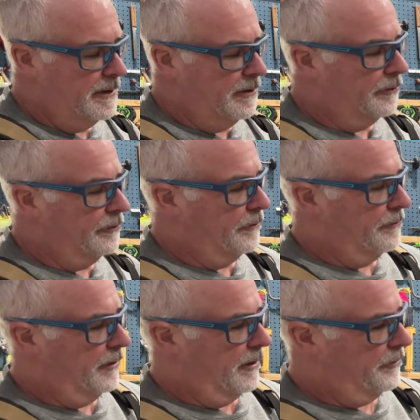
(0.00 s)
It'll sit
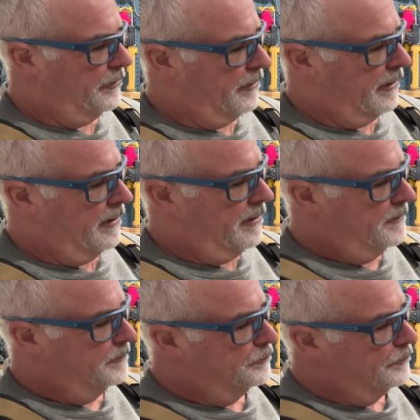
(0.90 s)
flush there.
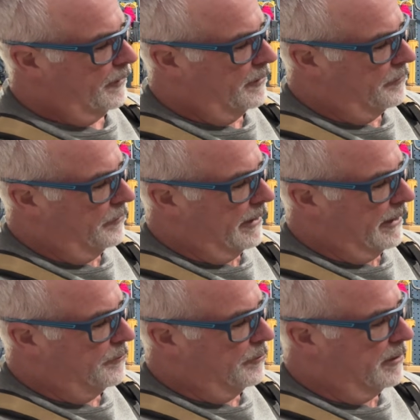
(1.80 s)
The
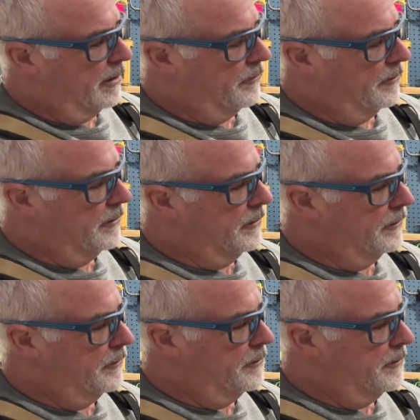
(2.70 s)
flange will cover the
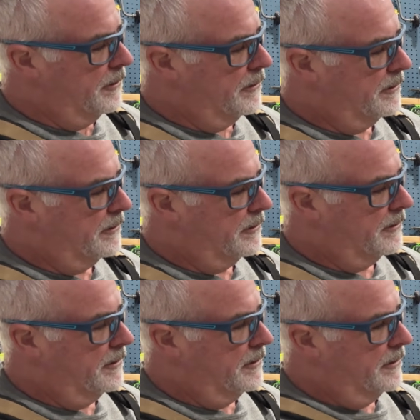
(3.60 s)
glue
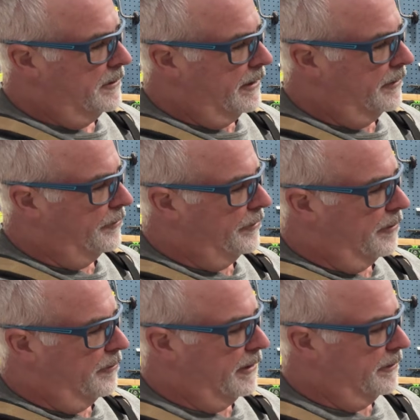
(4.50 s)
and
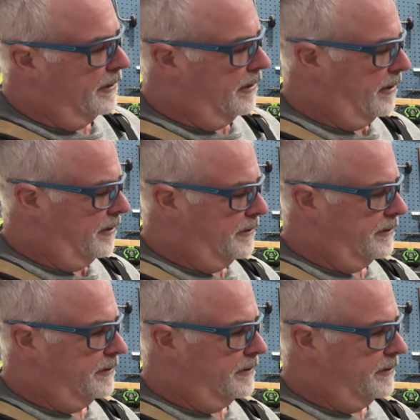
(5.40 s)
sit right there,